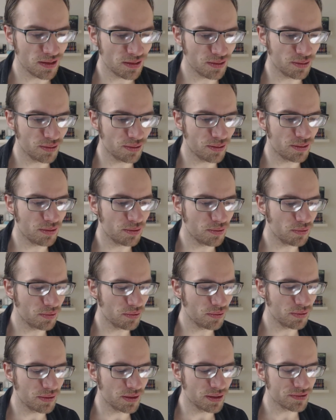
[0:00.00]

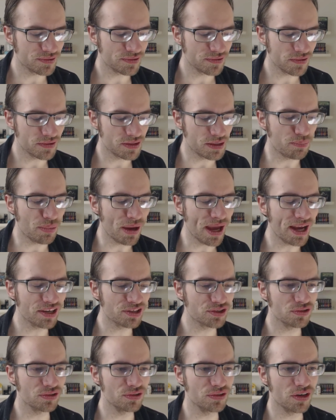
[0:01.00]
this
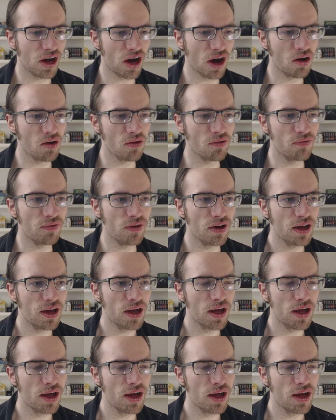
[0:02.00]
depiction of